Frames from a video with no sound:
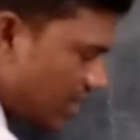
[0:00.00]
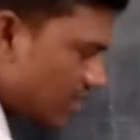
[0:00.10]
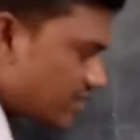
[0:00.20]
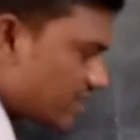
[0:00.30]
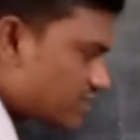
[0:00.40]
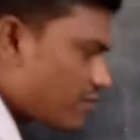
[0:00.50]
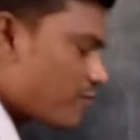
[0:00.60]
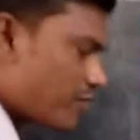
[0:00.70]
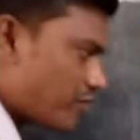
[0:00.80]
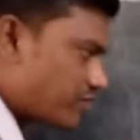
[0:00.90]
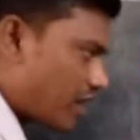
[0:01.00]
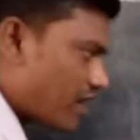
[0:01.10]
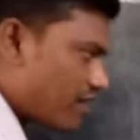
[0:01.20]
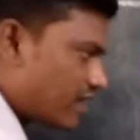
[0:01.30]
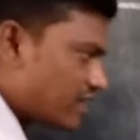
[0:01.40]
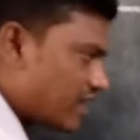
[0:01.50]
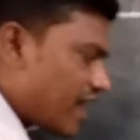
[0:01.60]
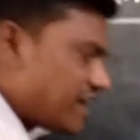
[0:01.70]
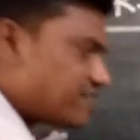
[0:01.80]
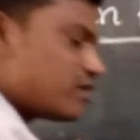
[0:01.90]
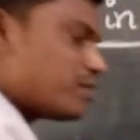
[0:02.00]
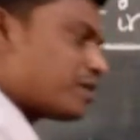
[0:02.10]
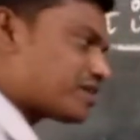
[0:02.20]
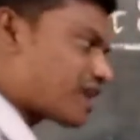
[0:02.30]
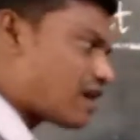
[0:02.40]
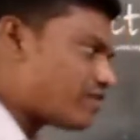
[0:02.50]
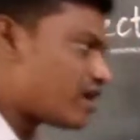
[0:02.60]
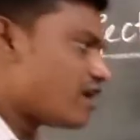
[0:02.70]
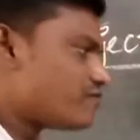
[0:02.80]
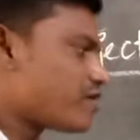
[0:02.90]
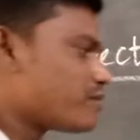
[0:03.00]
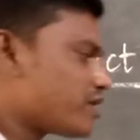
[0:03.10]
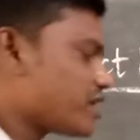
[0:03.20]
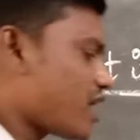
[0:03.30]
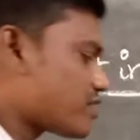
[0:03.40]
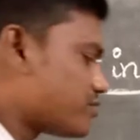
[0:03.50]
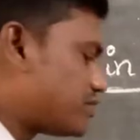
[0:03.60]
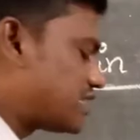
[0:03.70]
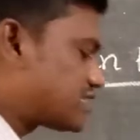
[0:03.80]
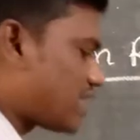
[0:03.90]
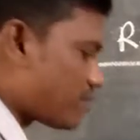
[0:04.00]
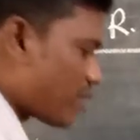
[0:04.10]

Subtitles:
That's why we know that when light will be travel from rarer to denser